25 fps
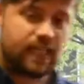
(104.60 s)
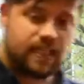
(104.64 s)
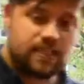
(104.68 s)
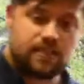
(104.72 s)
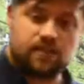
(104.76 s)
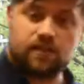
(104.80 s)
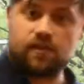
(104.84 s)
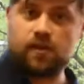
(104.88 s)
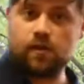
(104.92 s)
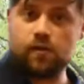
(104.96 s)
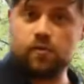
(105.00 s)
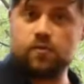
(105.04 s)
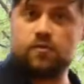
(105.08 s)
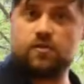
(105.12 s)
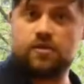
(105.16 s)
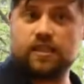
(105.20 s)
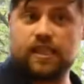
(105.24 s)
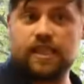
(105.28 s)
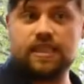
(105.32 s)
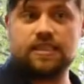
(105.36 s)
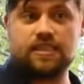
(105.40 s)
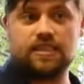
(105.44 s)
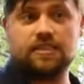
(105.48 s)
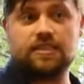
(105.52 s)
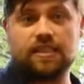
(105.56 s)
is, of course,
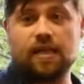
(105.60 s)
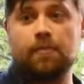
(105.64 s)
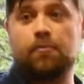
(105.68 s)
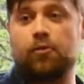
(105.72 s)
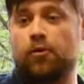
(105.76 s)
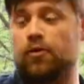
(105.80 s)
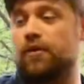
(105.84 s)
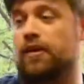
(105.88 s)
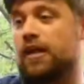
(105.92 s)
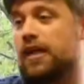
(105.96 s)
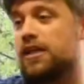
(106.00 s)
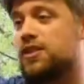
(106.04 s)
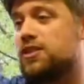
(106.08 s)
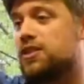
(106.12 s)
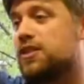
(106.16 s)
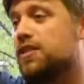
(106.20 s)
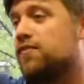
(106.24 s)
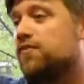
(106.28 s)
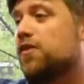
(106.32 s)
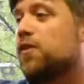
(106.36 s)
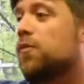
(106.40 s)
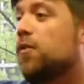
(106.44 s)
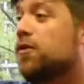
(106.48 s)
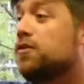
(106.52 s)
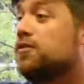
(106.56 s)
is a separate nation.
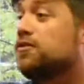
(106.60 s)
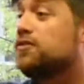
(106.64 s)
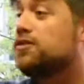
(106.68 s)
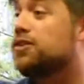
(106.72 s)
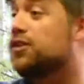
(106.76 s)
If you want